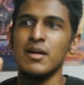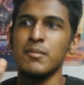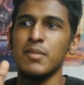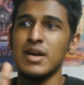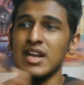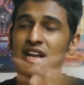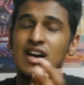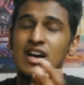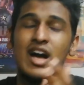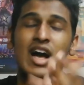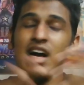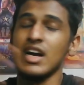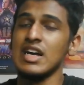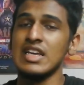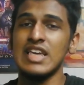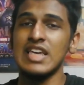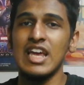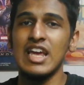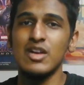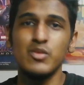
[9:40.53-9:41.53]
But
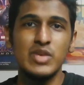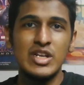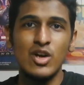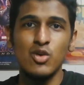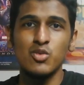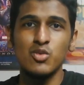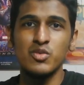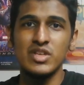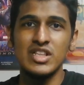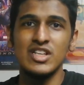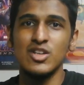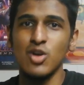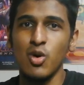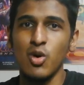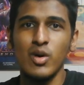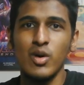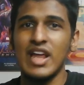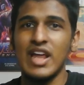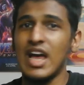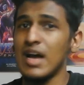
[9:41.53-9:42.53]
again, we don't really know
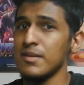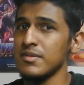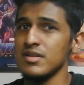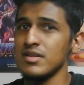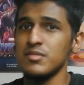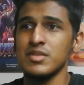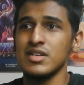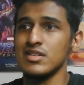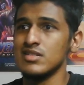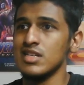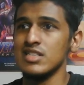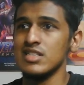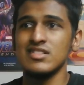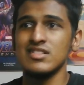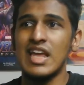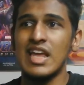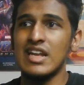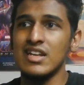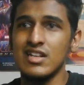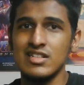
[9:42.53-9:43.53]
what happened because they
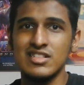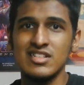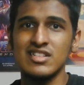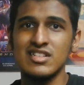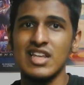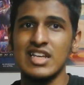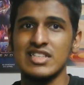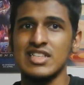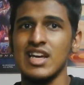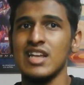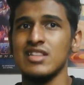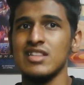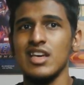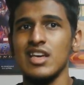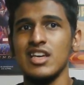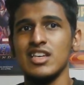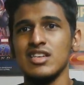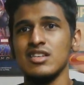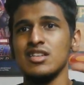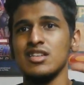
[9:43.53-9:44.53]
just ended just like that.
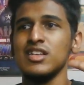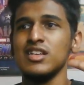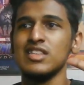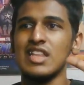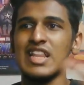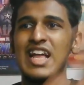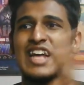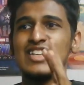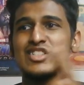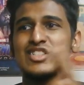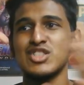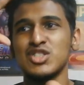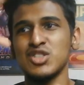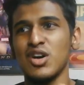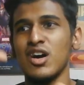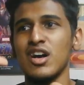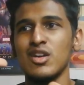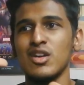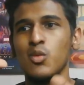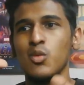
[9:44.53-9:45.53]
The last
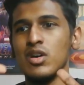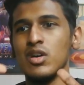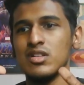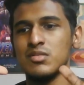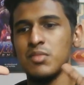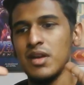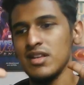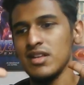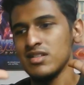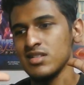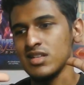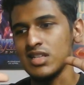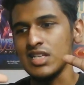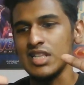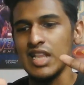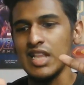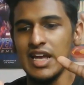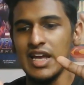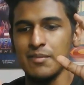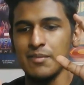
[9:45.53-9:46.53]
shot was
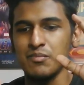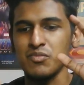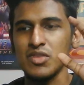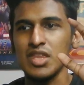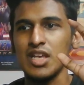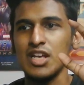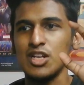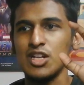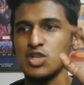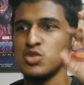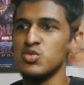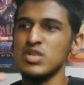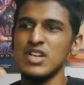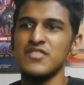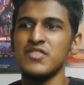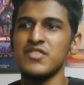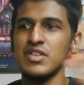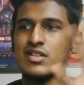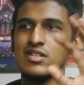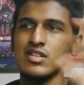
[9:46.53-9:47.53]
basically like two
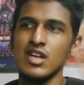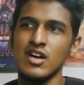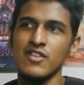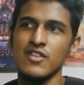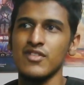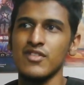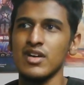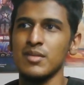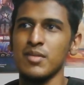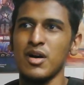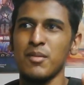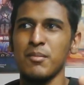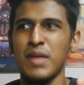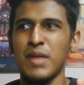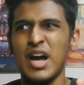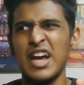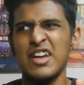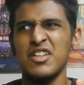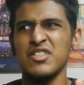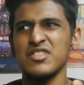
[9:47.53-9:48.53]
different stuff about
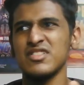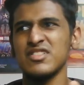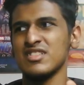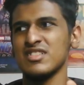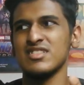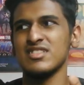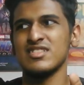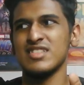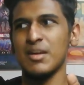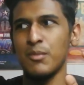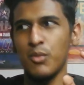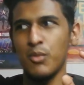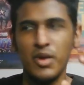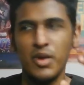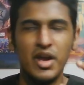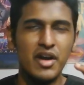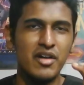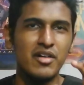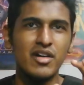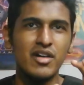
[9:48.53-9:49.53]
Miles
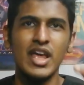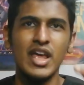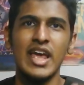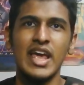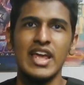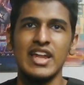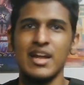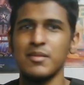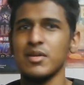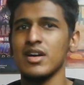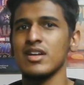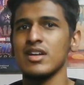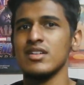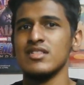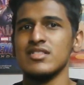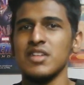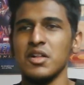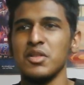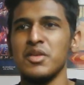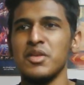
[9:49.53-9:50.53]
somewhere, and I'm not
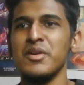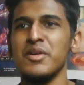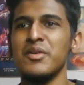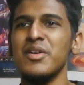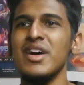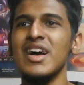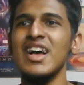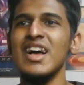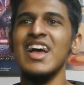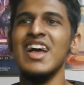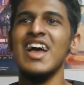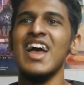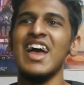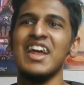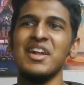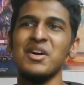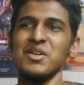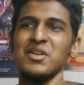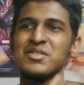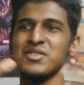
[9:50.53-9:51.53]
gonna tell you,
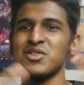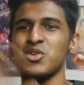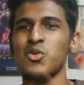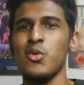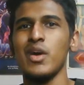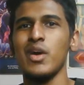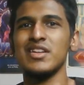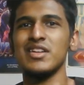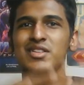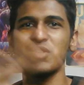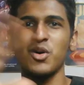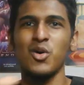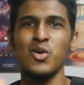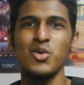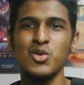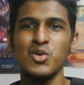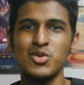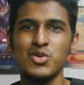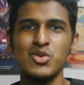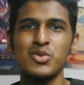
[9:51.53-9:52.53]
and also Gwen's
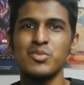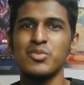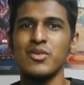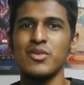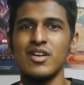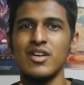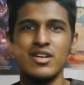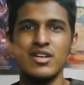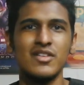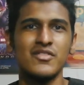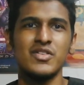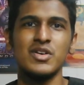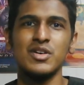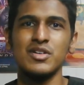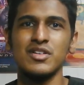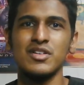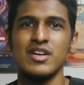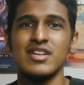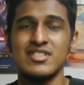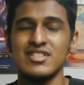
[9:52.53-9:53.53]
whole group of
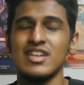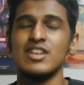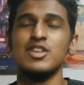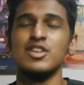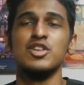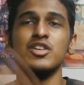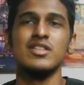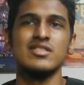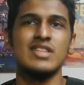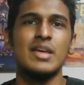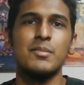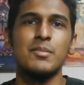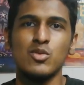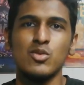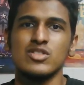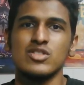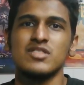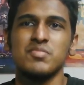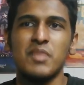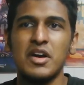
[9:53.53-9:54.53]
her
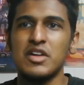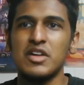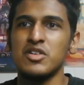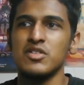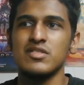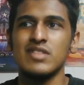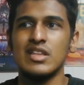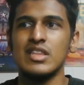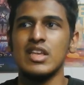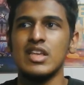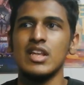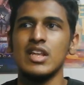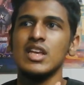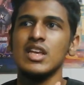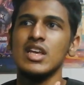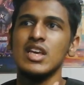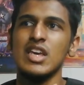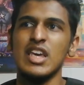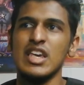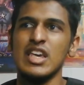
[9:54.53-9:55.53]
assembled spiders, and then
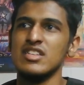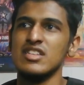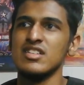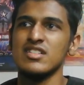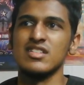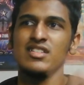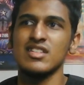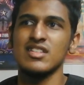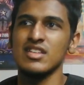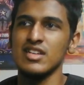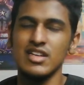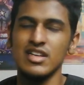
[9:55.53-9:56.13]
it just